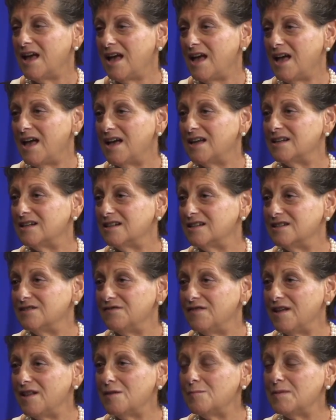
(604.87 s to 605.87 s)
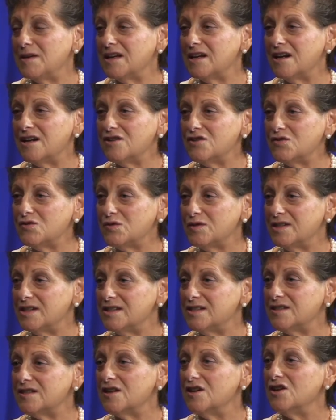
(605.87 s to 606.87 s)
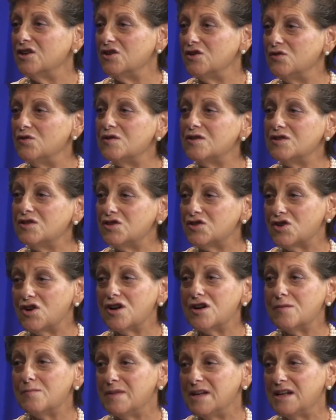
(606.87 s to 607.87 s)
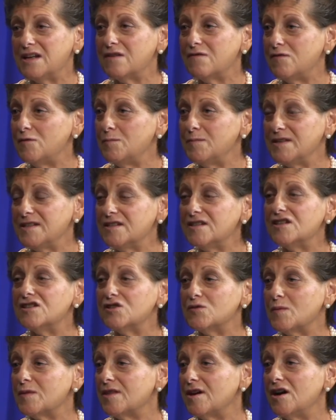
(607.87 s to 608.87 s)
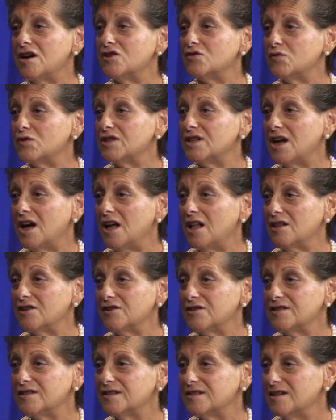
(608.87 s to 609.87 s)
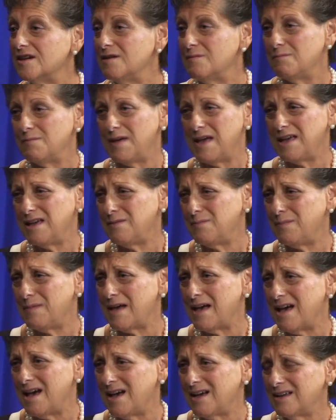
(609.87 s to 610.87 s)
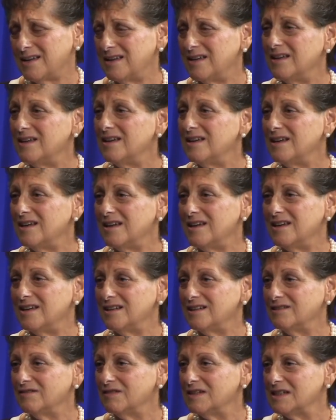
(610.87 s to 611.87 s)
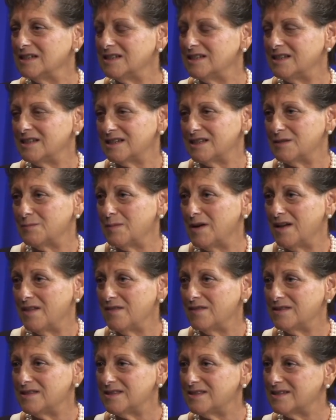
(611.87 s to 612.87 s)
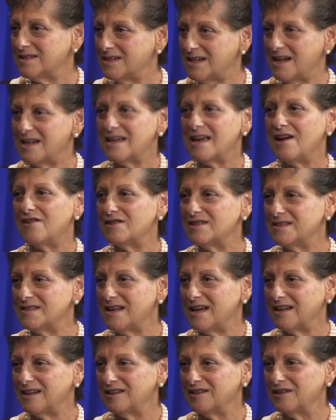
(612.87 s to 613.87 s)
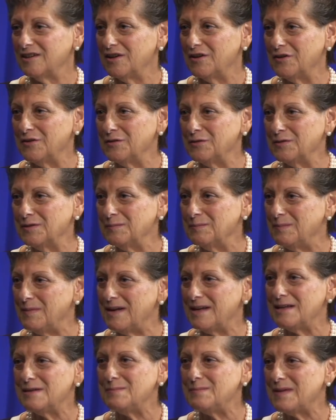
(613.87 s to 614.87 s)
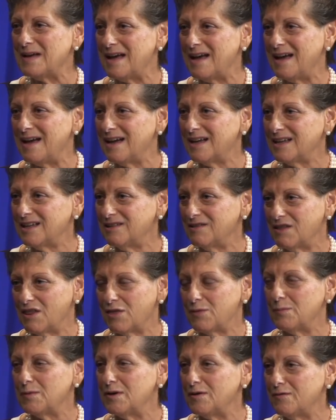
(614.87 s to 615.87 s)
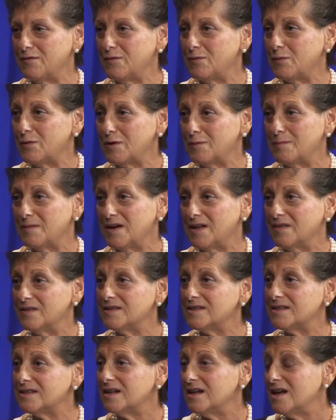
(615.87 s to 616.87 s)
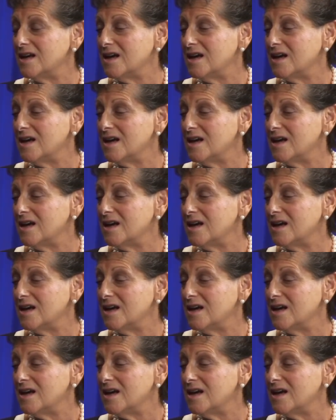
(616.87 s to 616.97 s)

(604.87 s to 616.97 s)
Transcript: And in developing countries, you can start a meaningful business with one hundred dollars, pay it back, in six months, take out a second loan, pay it back in three or four months.